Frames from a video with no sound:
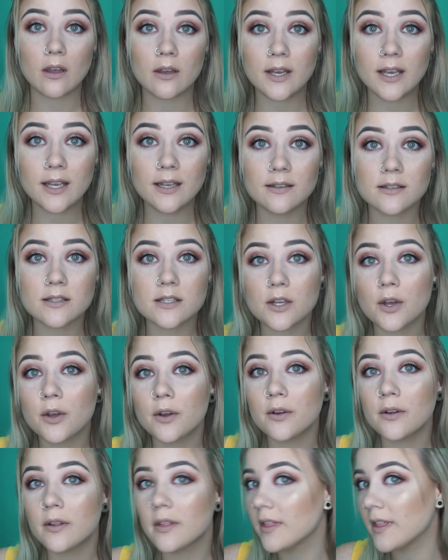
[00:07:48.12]
Okay,
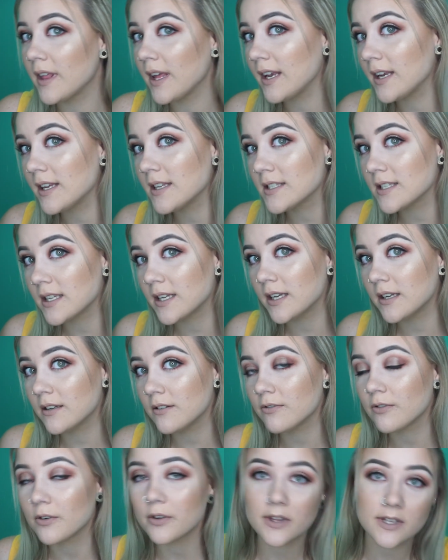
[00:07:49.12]
so that is it
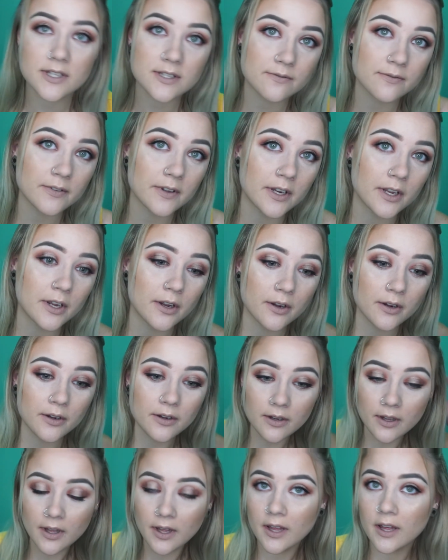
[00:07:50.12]
for this video.
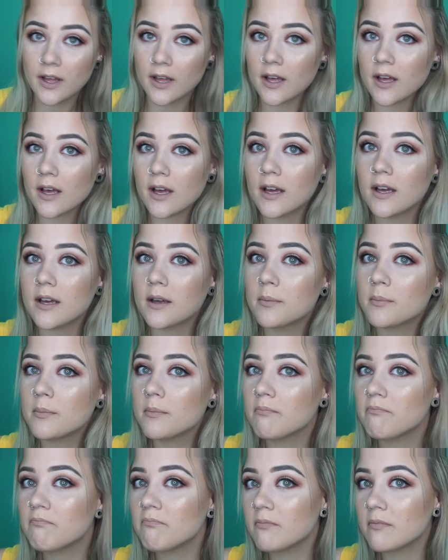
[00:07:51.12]

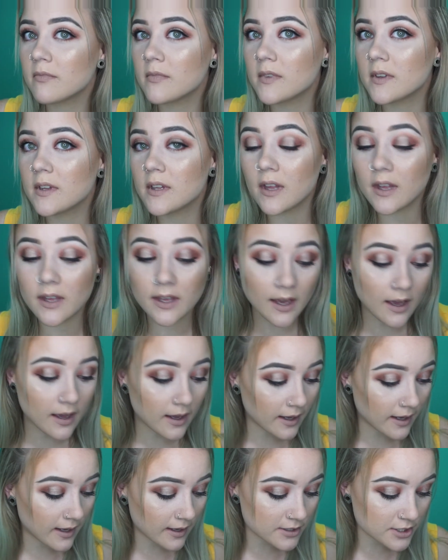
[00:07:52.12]
Yeah,
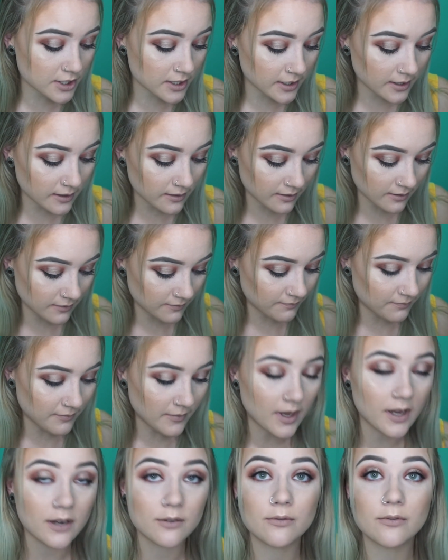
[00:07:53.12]

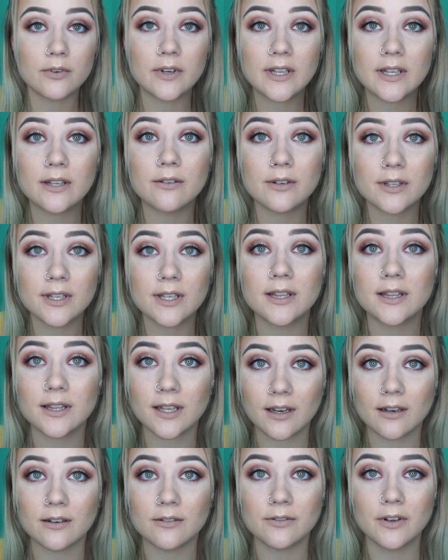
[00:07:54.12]
I really, really
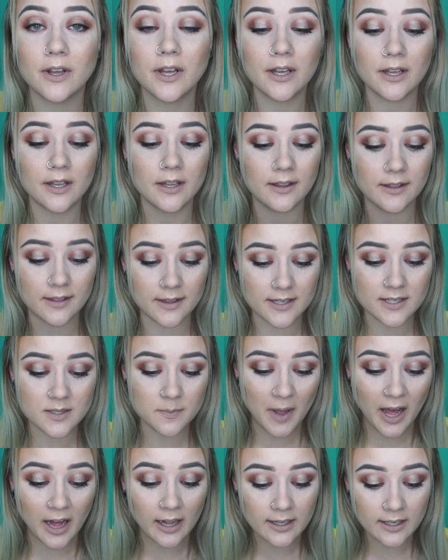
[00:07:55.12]
love this
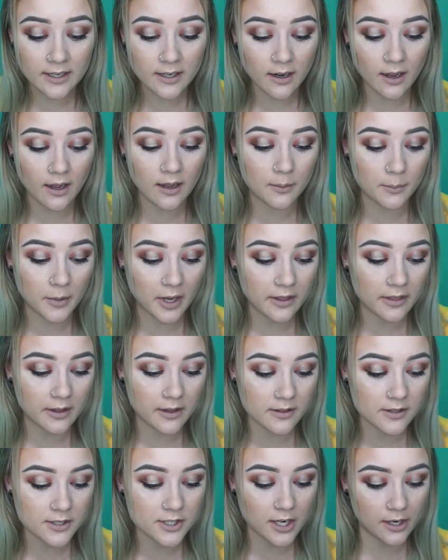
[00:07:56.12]
palette. I
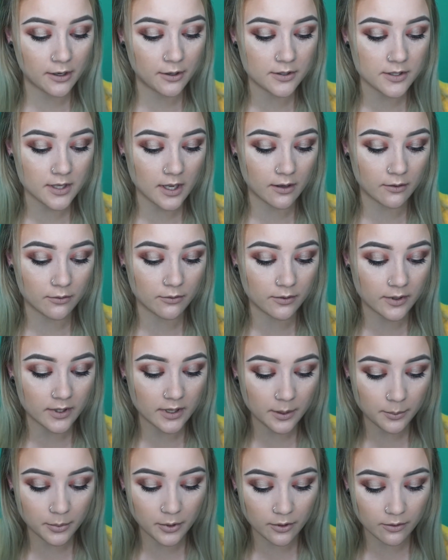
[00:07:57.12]
think the shadows are
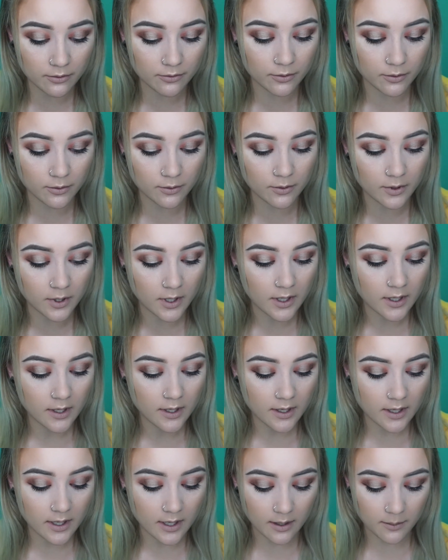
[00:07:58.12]
really beautiful.
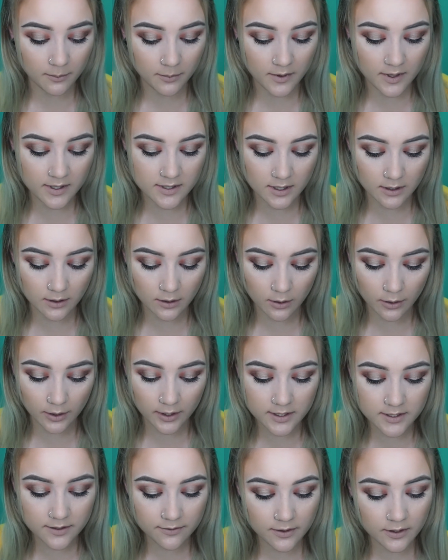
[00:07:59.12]
There's a lot
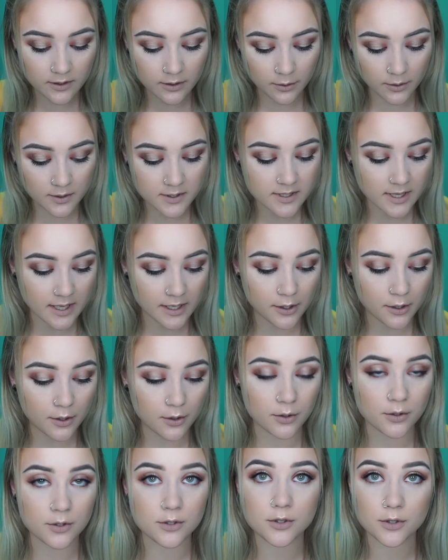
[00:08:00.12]
of different looks that you
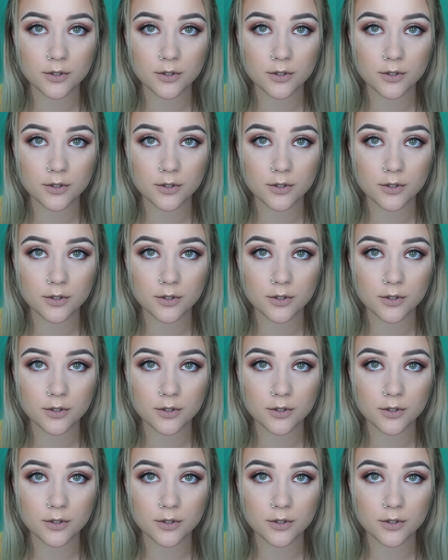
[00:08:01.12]
could